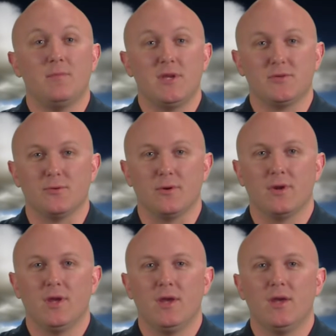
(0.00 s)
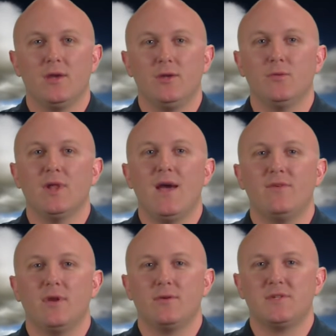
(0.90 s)
mentor, you will have
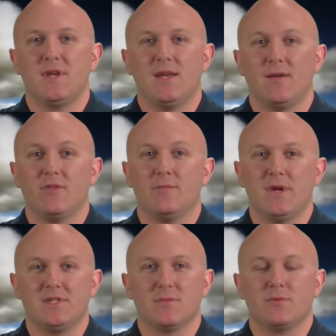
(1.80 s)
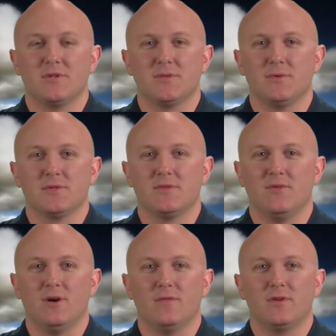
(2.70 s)
an understanding of the basic principles
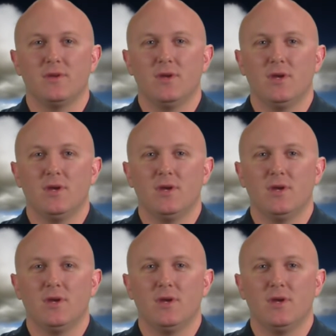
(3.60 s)
involved.